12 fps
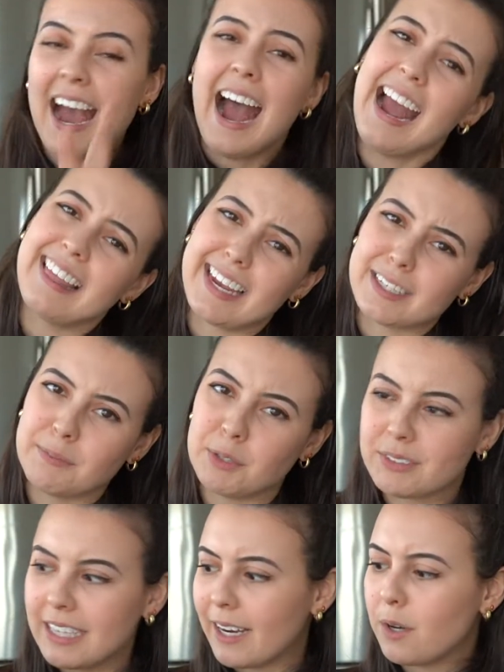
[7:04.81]
I liked
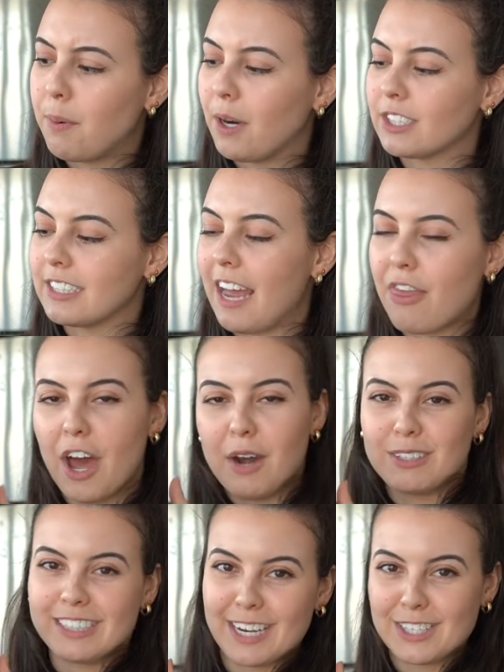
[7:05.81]
Moon Cycle personally. I thought it
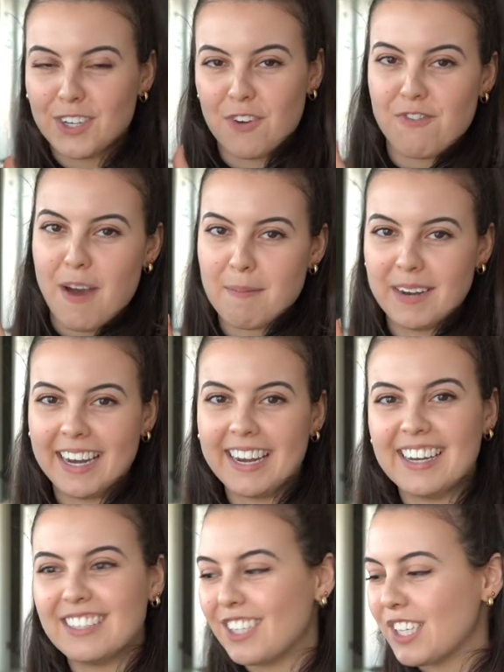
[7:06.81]
was like so feminine
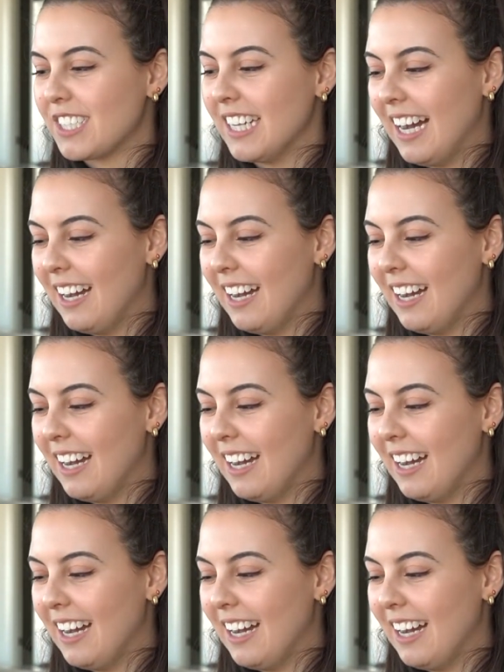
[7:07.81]
and just